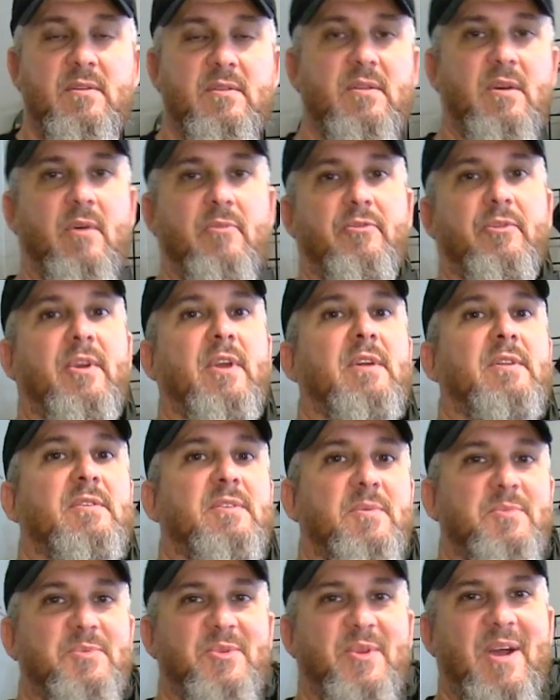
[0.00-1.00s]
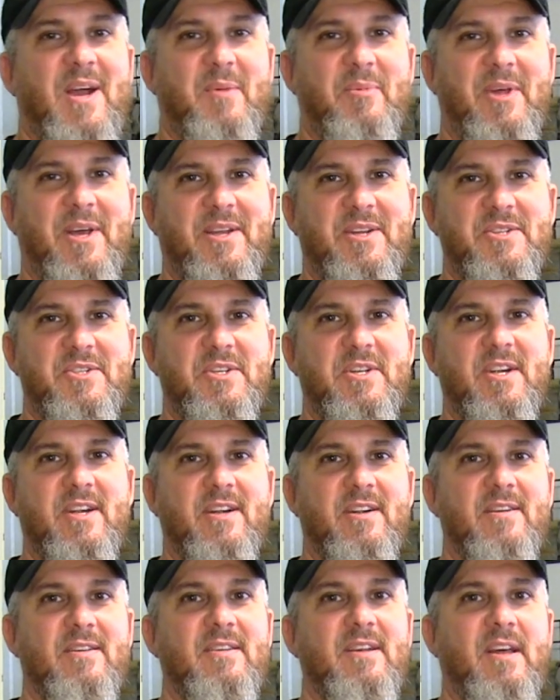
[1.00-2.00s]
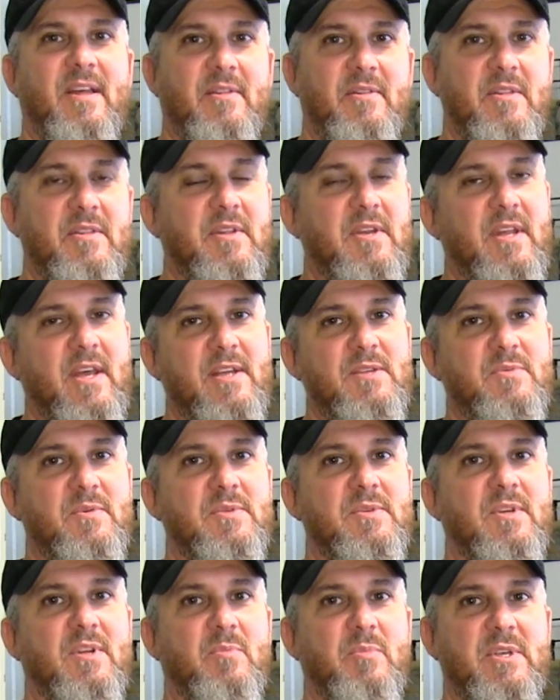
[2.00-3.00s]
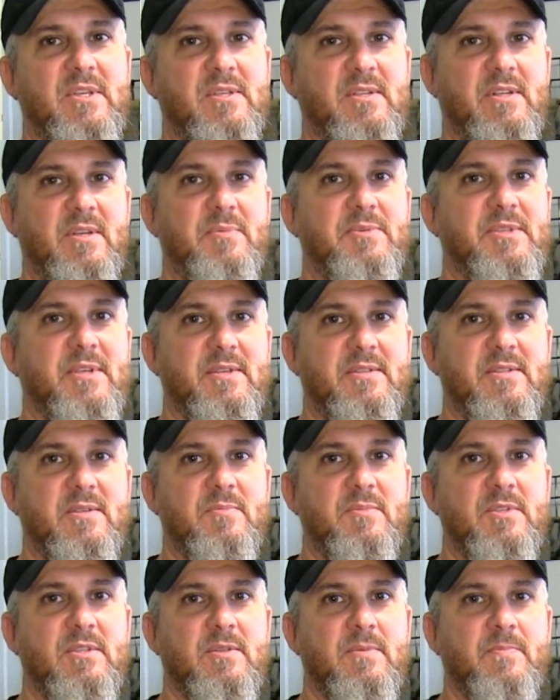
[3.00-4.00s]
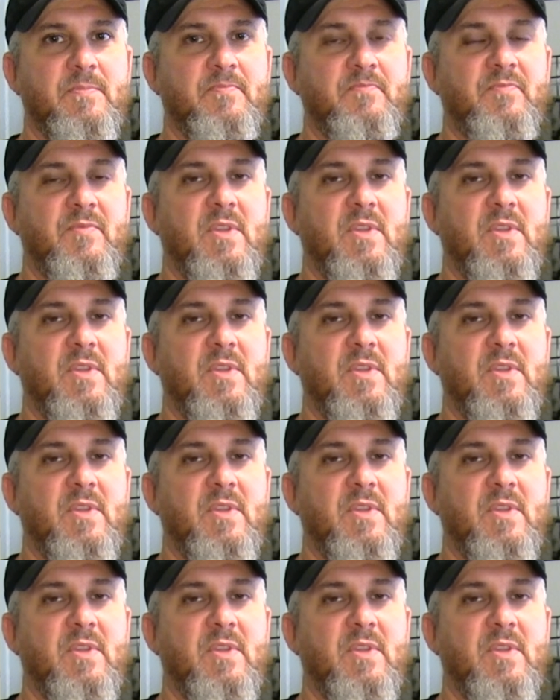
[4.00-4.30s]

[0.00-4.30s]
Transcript: Don't forget to subscribe, like, and share. I think the next one's going to be sleep systems.